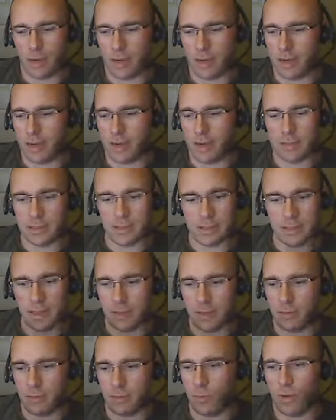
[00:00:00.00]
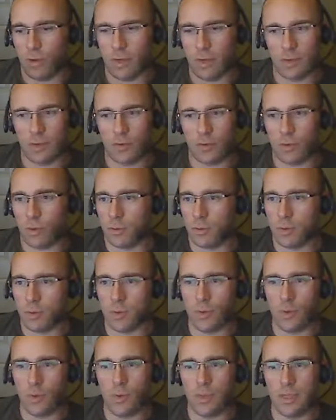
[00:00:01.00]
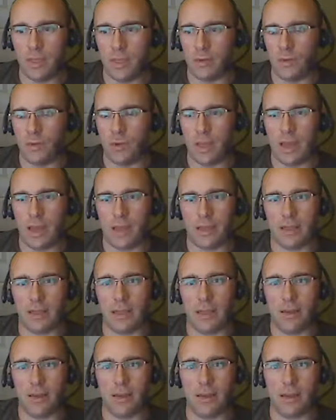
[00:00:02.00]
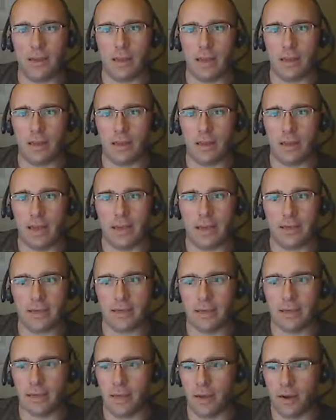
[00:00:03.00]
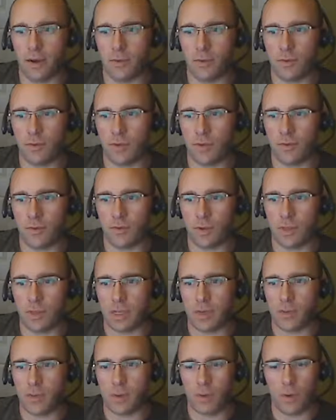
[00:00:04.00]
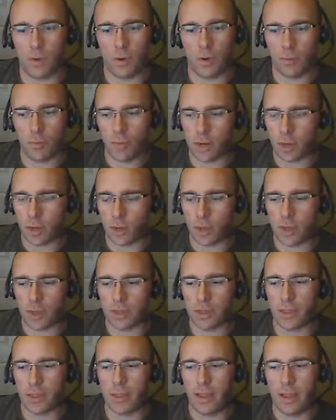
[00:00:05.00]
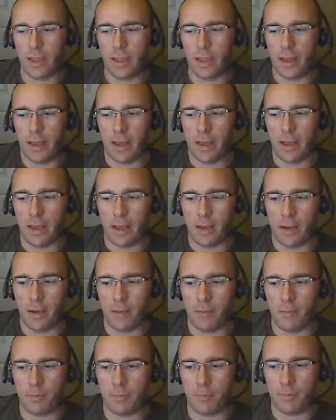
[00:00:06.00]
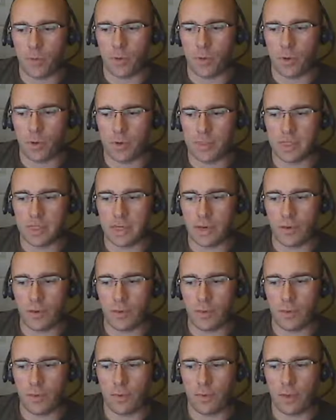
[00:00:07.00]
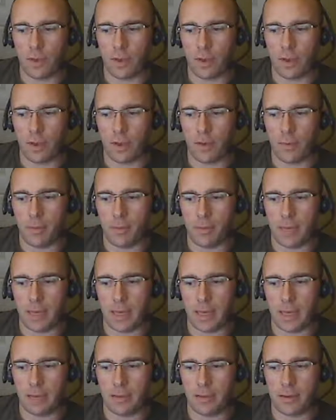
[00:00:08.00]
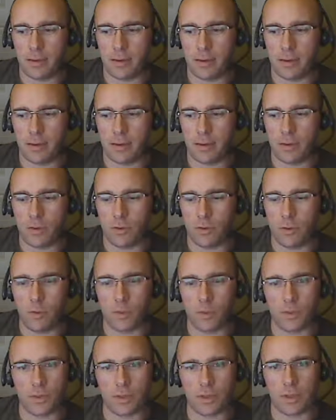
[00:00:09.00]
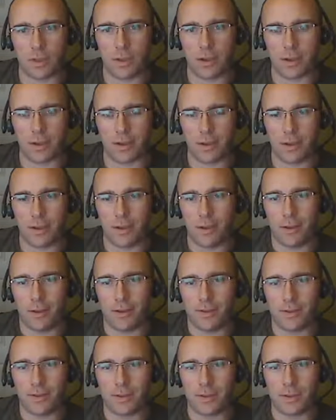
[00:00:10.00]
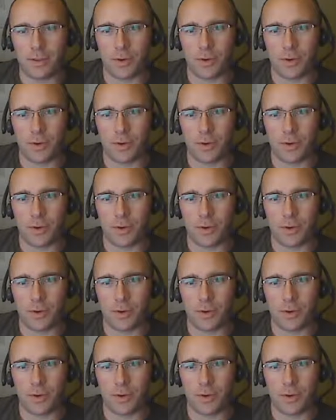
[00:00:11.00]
guys did what I told them to do, and they took a Halligan and an axe, and they got through this front entryway pretty quickly. Turns out that the door was unlocked. So,